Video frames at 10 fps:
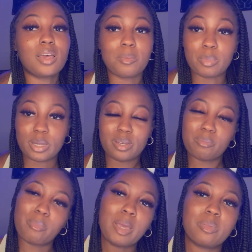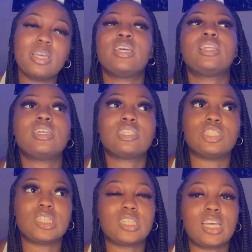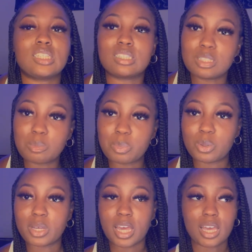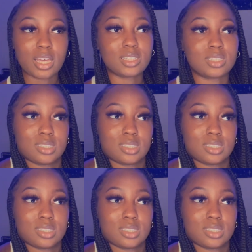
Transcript: But maybe it is just as simple as